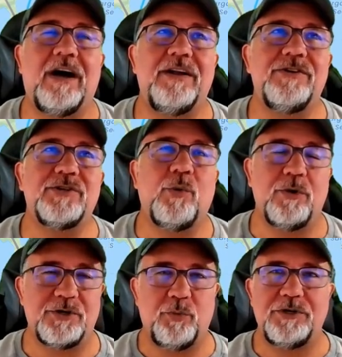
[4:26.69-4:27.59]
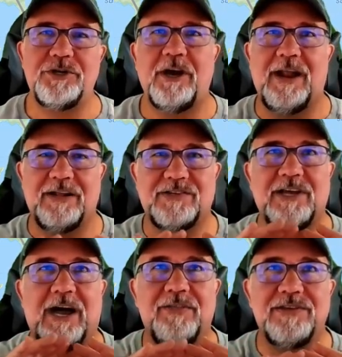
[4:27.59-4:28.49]
Just gorgeous. Once you got
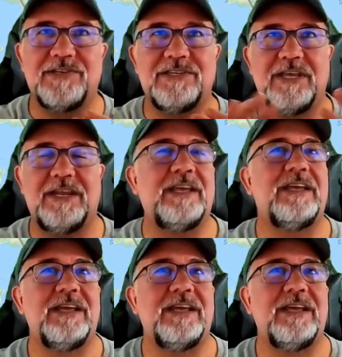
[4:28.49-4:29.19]
outside the city,